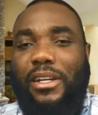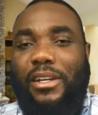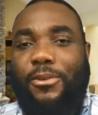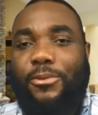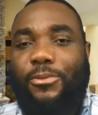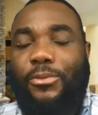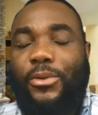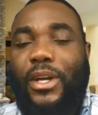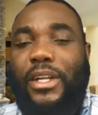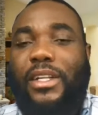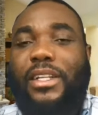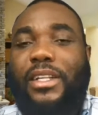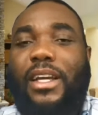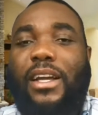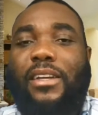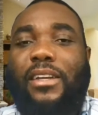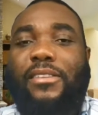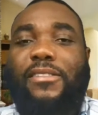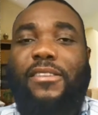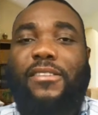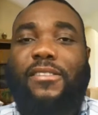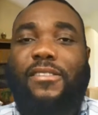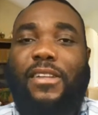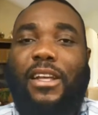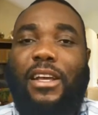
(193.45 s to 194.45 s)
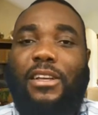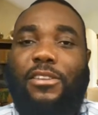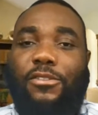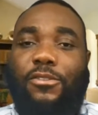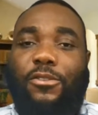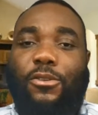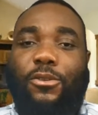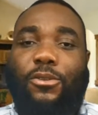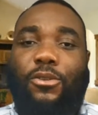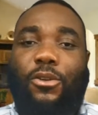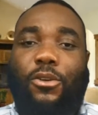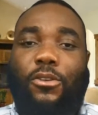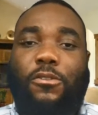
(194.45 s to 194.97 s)
render assistance
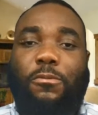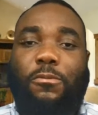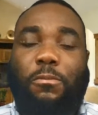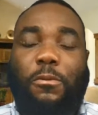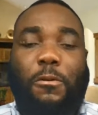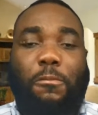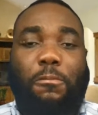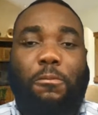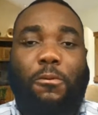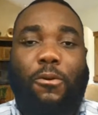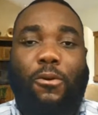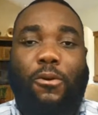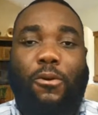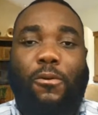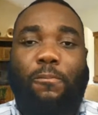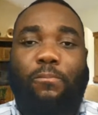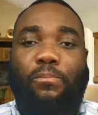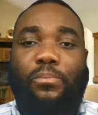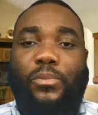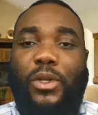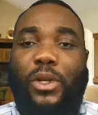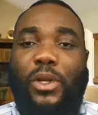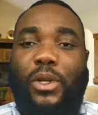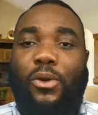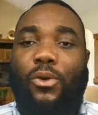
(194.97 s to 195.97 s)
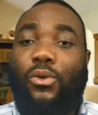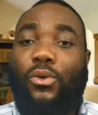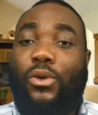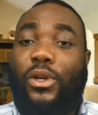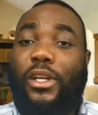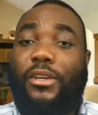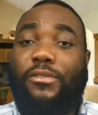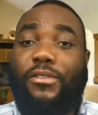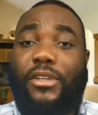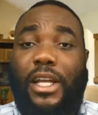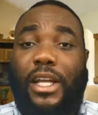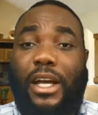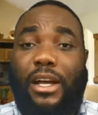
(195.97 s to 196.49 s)
to those people who
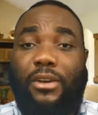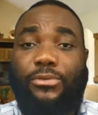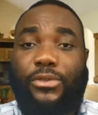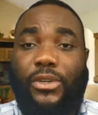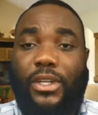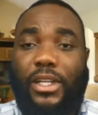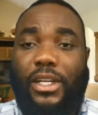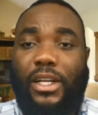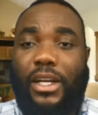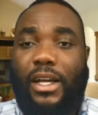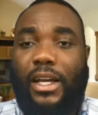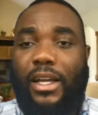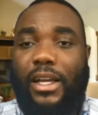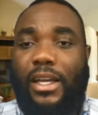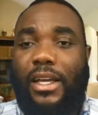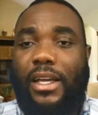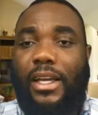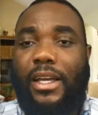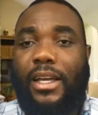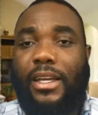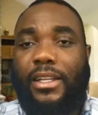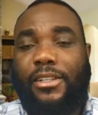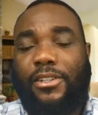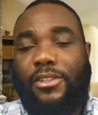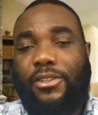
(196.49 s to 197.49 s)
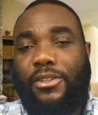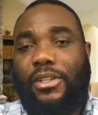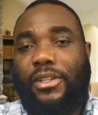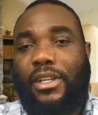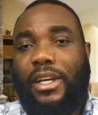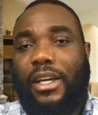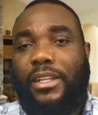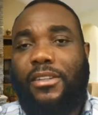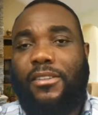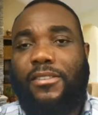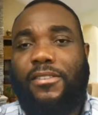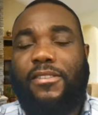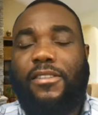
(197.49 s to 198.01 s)
live in Africa and the
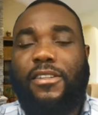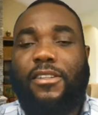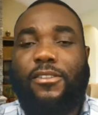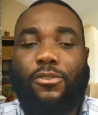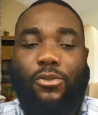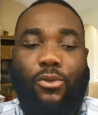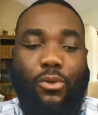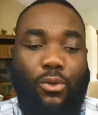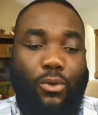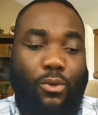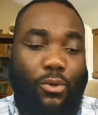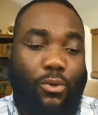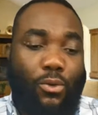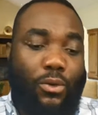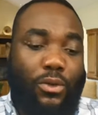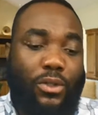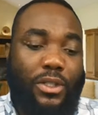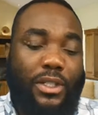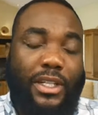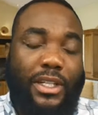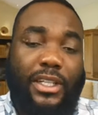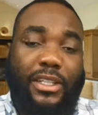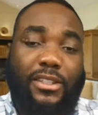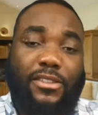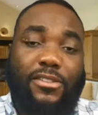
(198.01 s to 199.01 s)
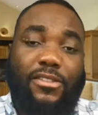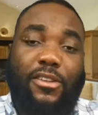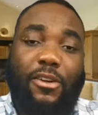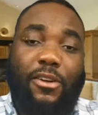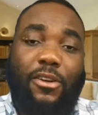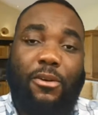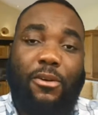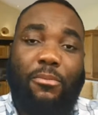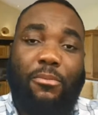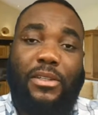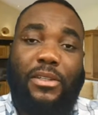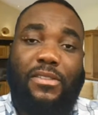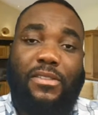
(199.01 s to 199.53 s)
United States who would need
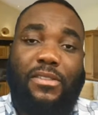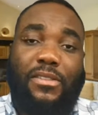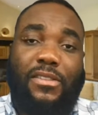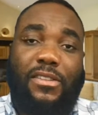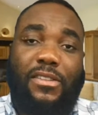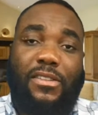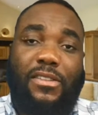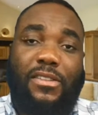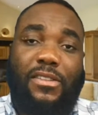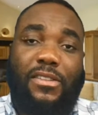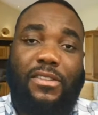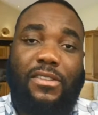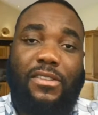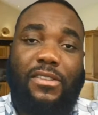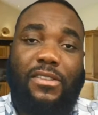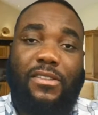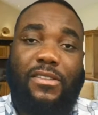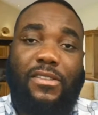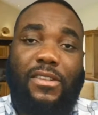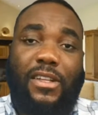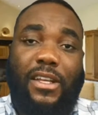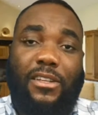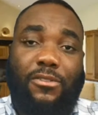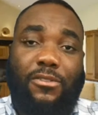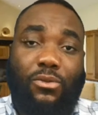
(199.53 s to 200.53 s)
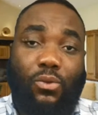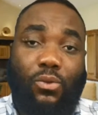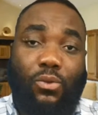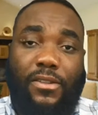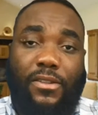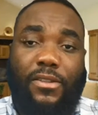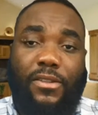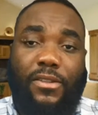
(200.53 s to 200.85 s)
some assistance with,